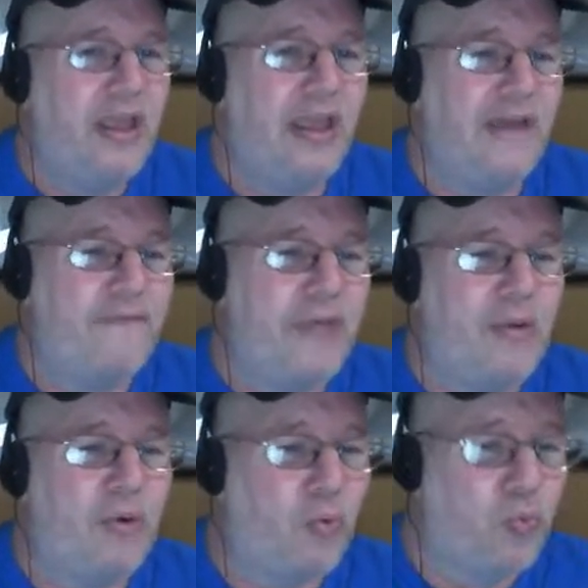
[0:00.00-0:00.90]
If
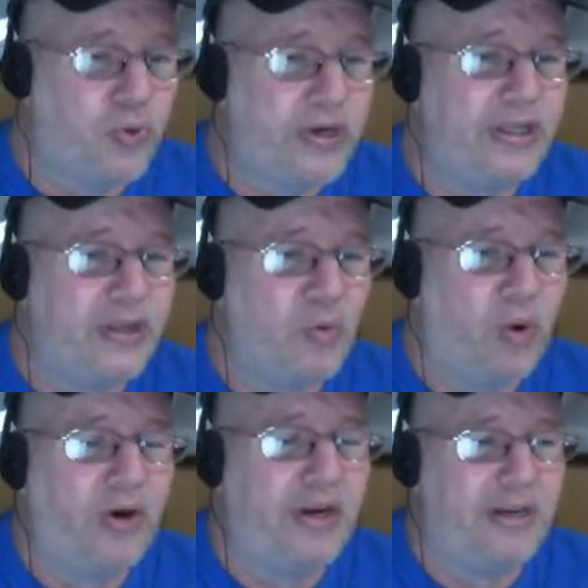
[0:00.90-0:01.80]
they were really
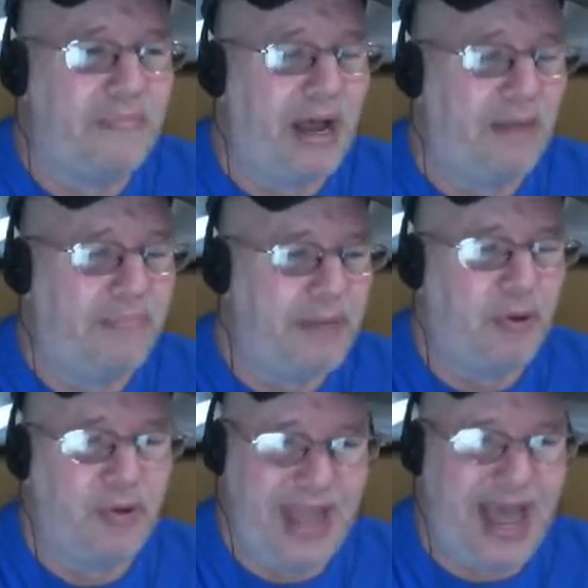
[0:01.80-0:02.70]
worried about
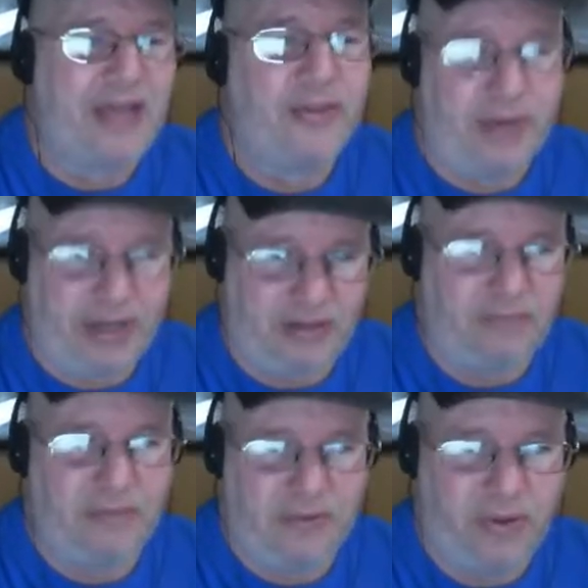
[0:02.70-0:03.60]
people
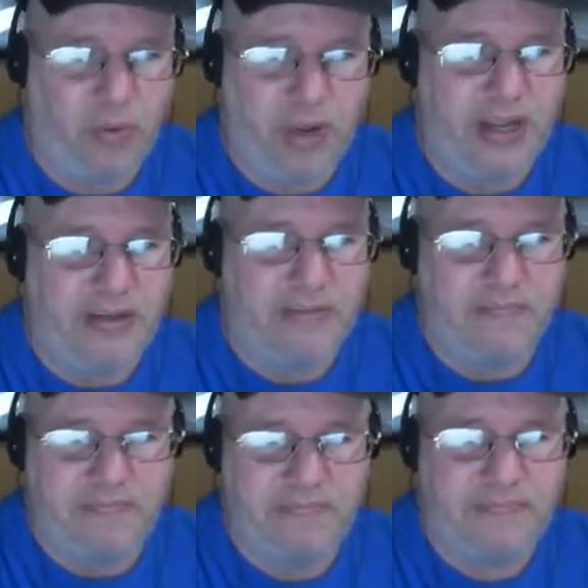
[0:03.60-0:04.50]
gathering the way
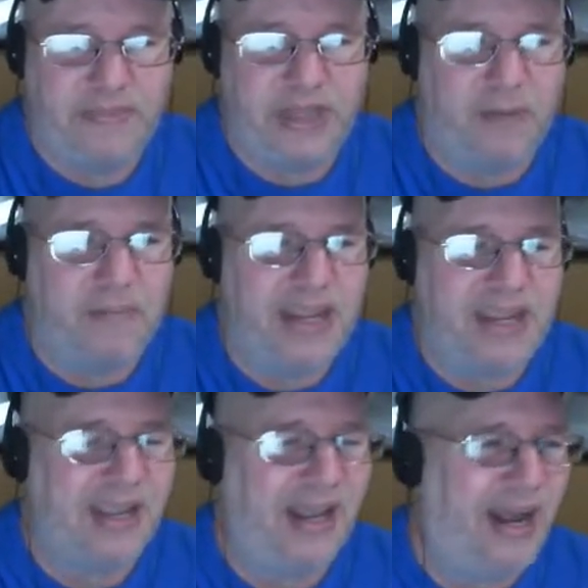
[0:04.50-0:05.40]
they're
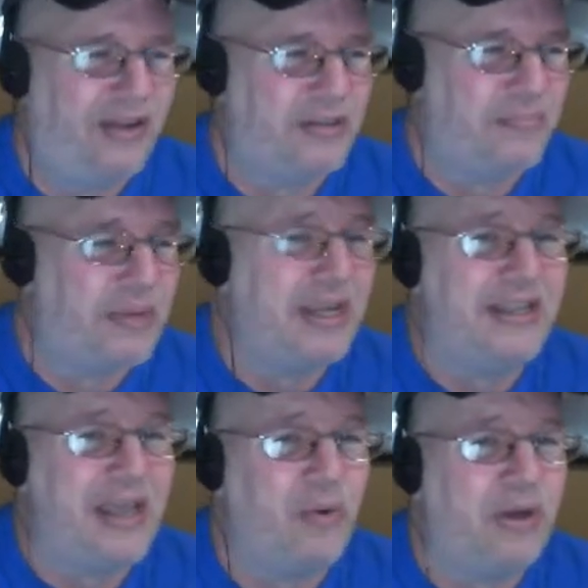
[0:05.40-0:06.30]
making it out to be,
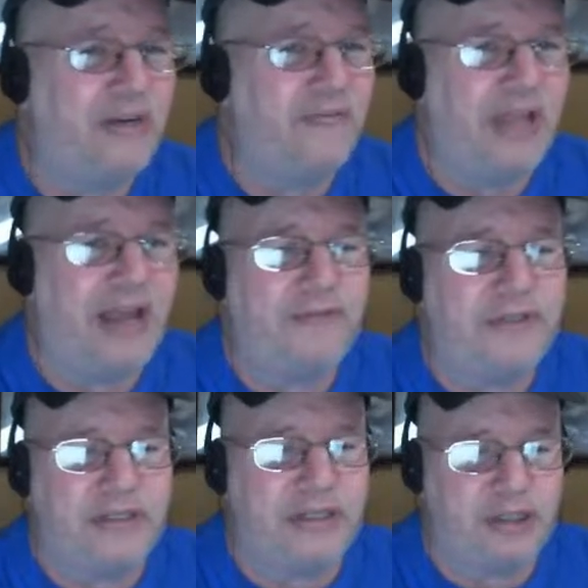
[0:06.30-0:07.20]
they wouldn't have
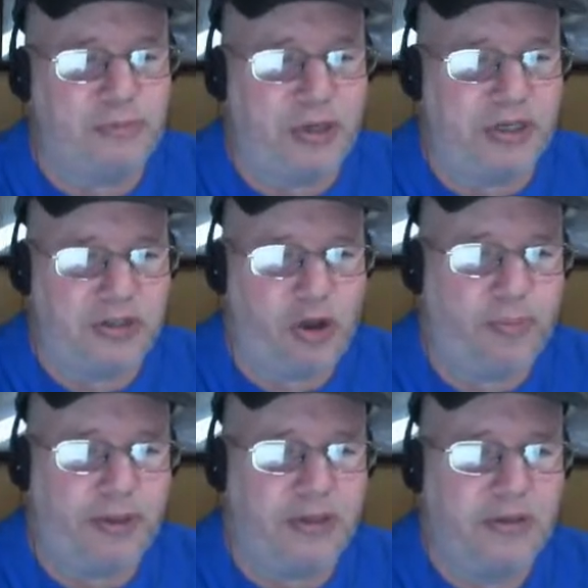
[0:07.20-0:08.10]
left Disney Springs
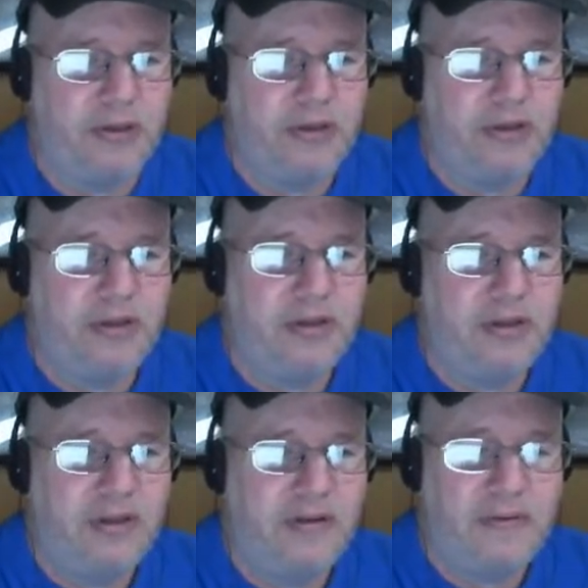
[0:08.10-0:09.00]
open.
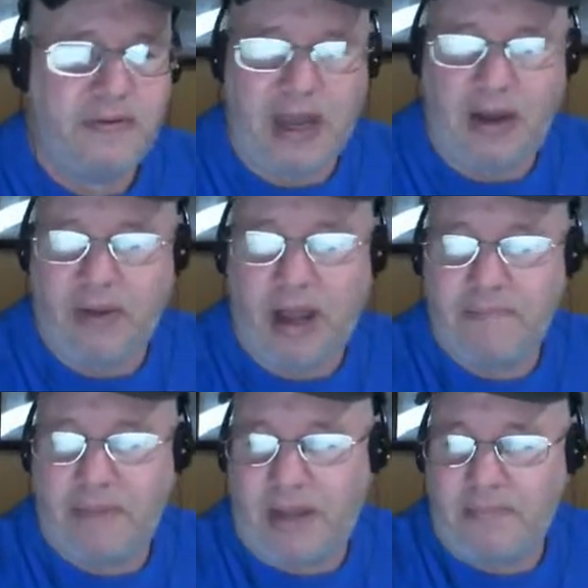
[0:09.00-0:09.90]
Now,
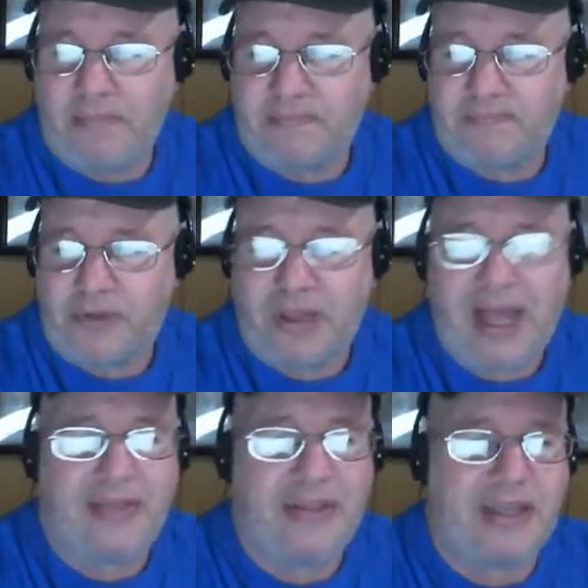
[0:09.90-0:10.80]
I'm
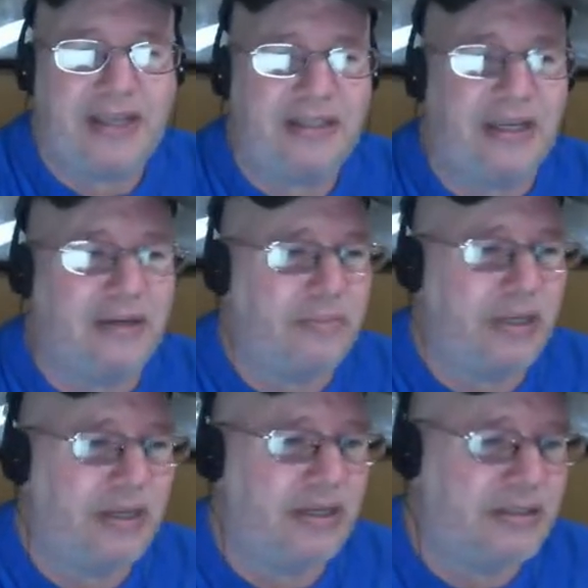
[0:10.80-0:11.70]
glad that they didn't,
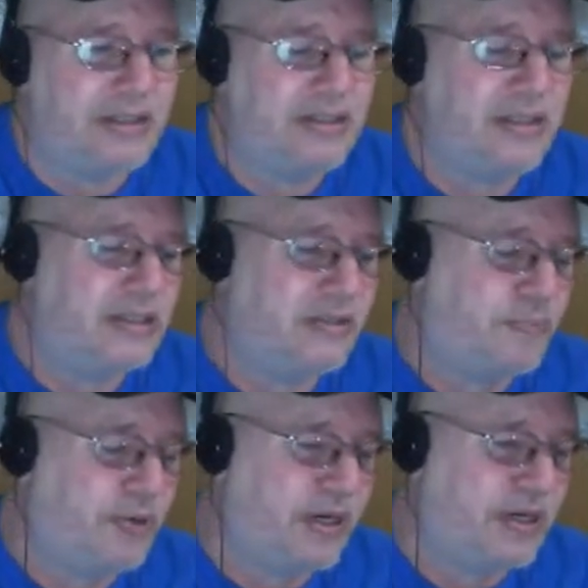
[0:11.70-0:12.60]
because Disney
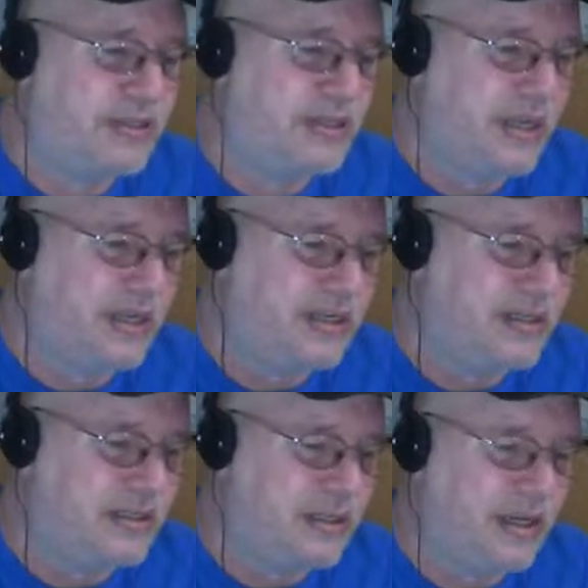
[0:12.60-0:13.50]
Springs
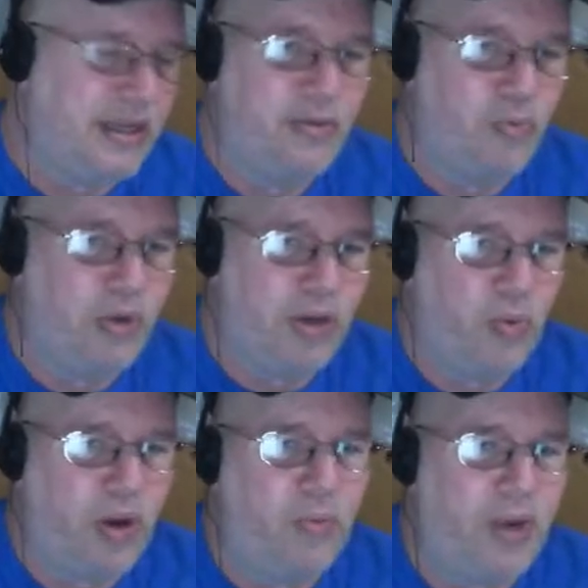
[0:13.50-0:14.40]
is, in
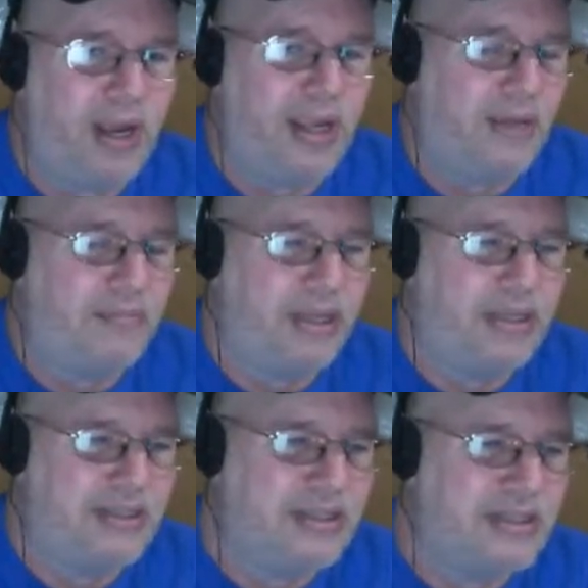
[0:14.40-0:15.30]
one way I am,
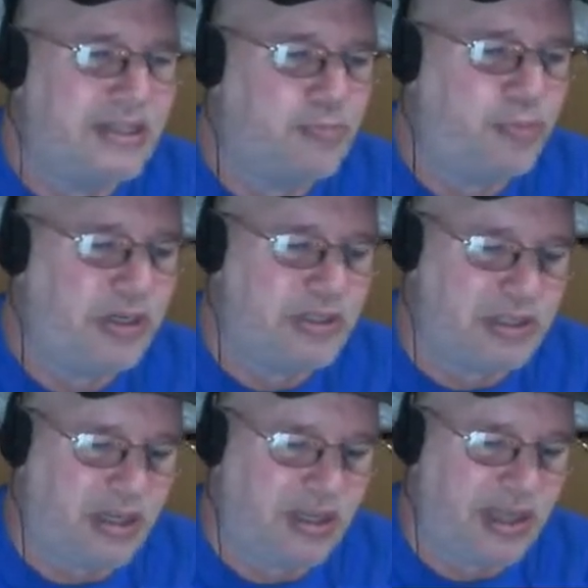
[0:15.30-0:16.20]
because Disney Springs
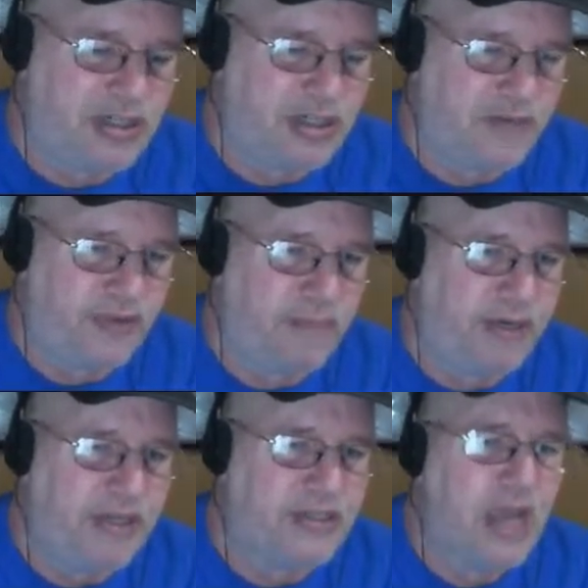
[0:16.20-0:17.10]
is a collection of
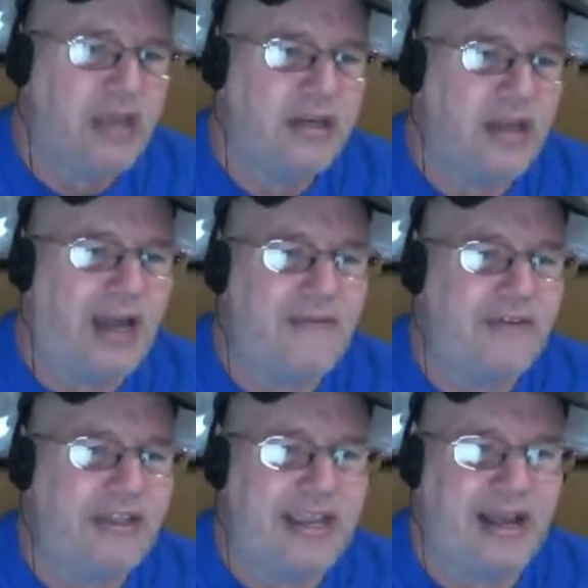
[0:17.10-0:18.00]
companies. Not
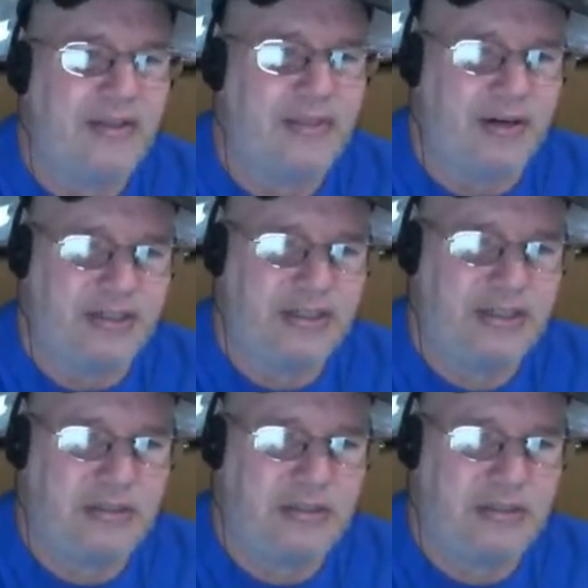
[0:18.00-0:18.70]
everything out there is